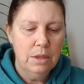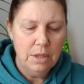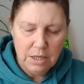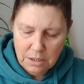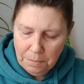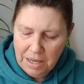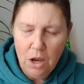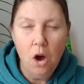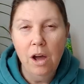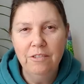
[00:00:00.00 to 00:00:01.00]
there's a
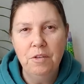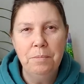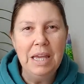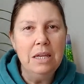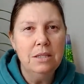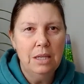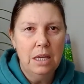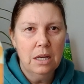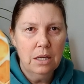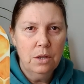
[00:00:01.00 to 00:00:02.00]
beehive of bees
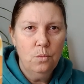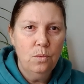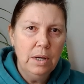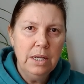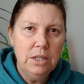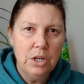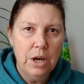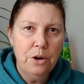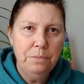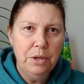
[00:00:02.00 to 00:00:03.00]
here willing to
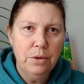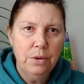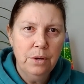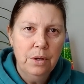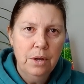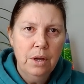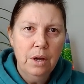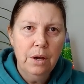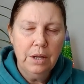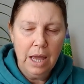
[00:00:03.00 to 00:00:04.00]
help you,
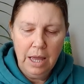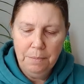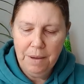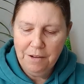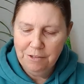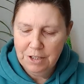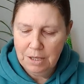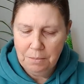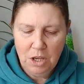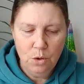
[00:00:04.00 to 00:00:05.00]
okay? But for
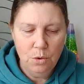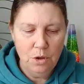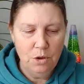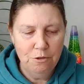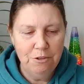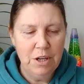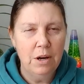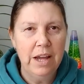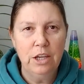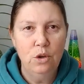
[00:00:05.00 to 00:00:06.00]
some of you, you feel
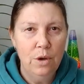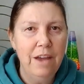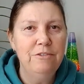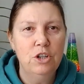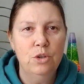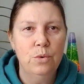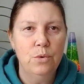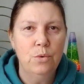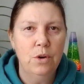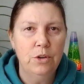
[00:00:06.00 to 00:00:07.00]
like you have to do it
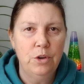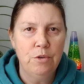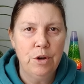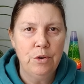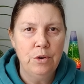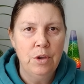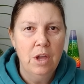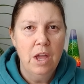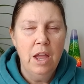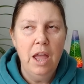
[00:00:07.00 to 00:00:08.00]
all on your own.
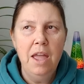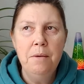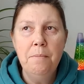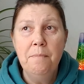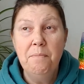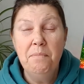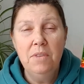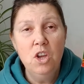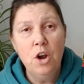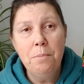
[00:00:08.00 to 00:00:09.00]
And,
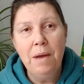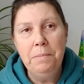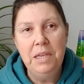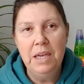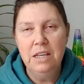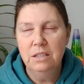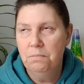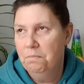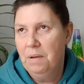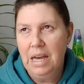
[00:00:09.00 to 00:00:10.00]
you know, maybe that
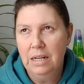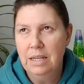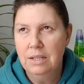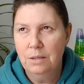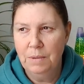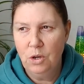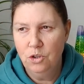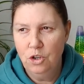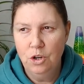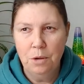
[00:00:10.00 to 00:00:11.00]
partly is
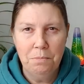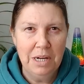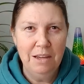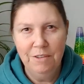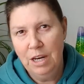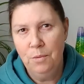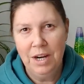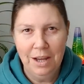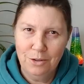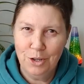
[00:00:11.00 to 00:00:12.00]
because you don't believe
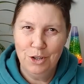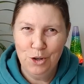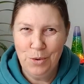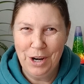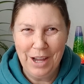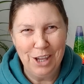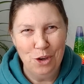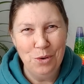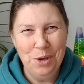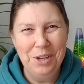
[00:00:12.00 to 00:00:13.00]
anyone else can do it like
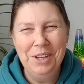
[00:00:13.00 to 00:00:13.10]
you.